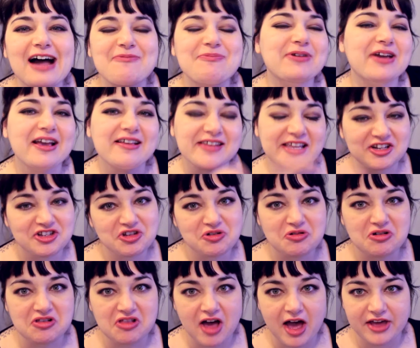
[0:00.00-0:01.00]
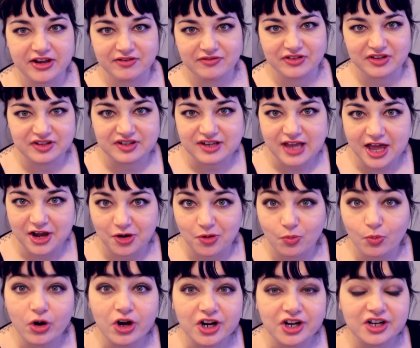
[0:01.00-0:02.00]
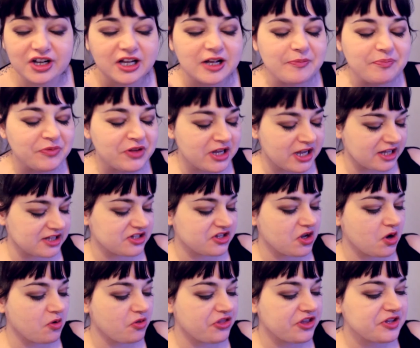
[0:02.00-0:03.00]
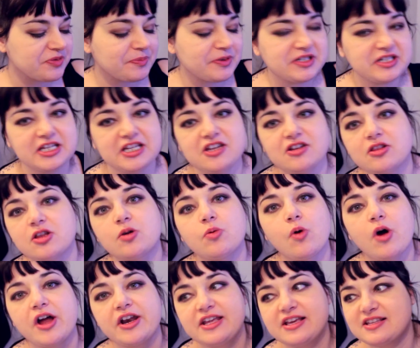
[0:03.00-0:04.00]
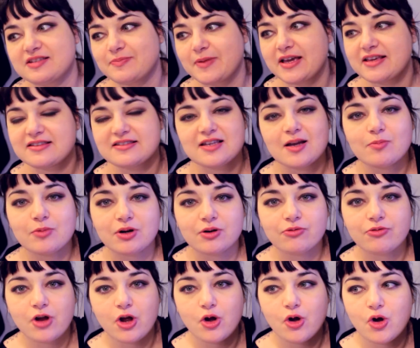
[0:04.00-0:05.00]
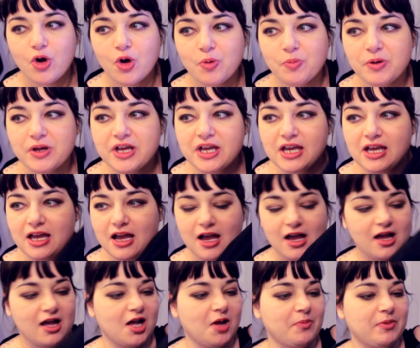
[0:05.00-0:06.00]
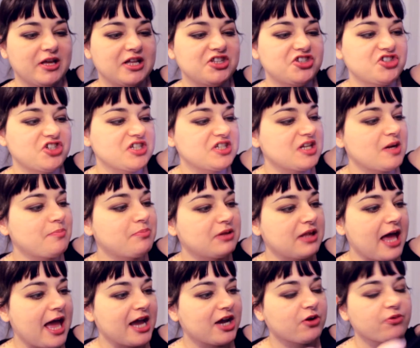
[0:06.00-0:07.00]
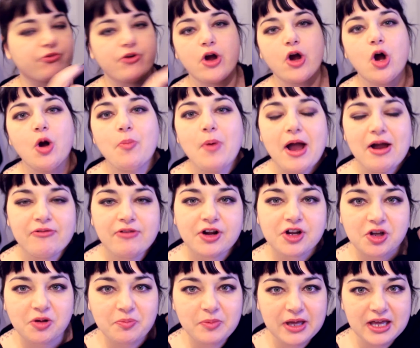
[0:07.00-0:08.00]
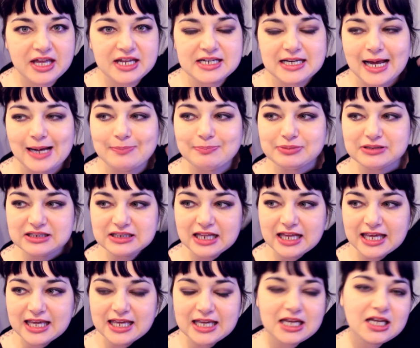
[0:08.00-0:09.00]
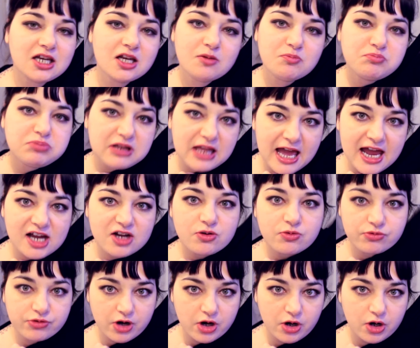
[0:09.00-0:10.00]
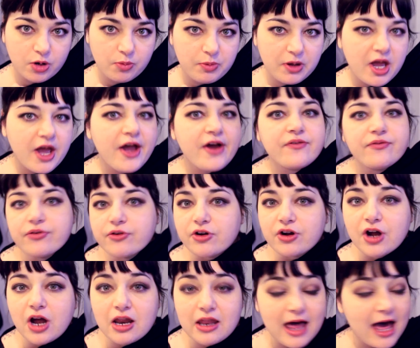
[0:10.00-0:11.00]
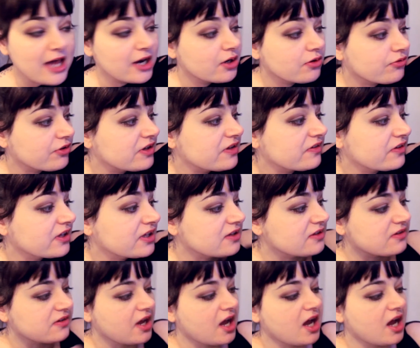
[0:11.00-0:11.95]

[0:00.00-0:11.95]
because I do a lot of this kind of work. And so this particular one is my summer robe. It's just a black robe. I recommend a plain black robe for a lot of reasons.